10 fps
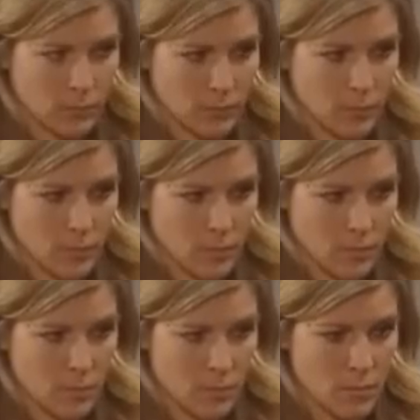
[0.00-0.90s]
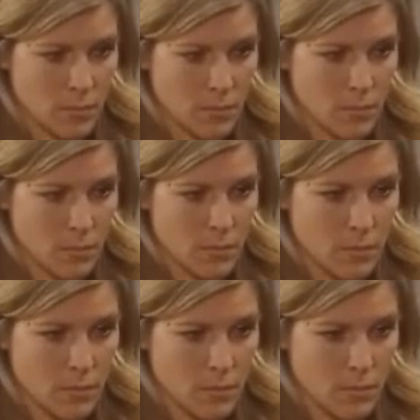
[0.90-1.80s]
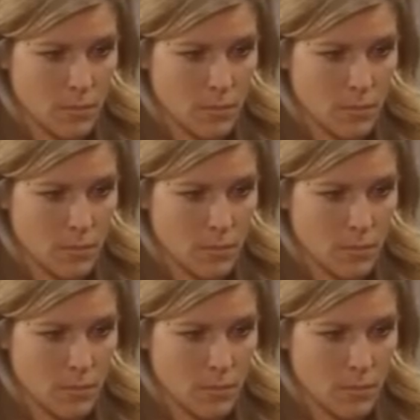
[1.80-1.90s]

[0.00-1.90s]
[no speech]